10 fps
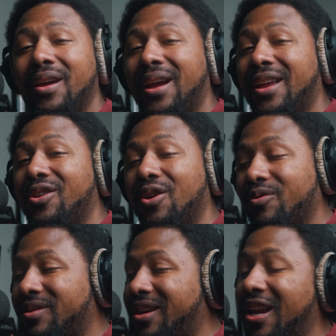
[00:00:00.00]
And, you know,
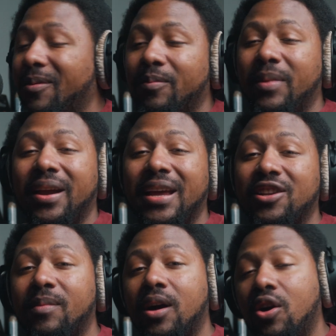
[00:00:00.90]
kind of making that
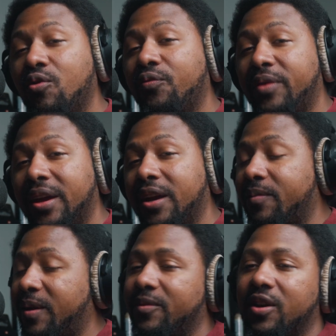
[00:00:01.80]
to my own thing
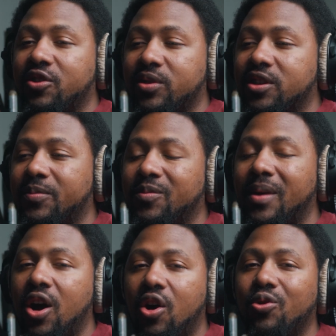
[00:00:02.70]
i uh, twisting up to
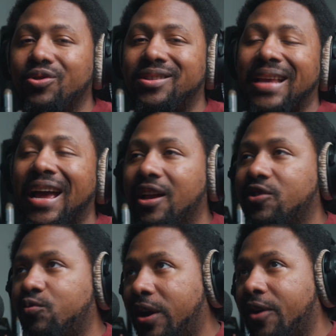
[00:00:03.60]
my own style
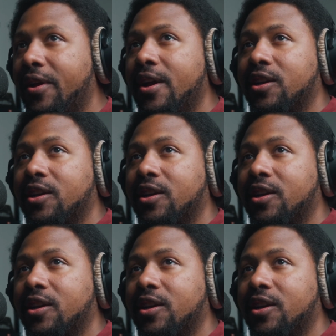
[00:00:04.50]
as well.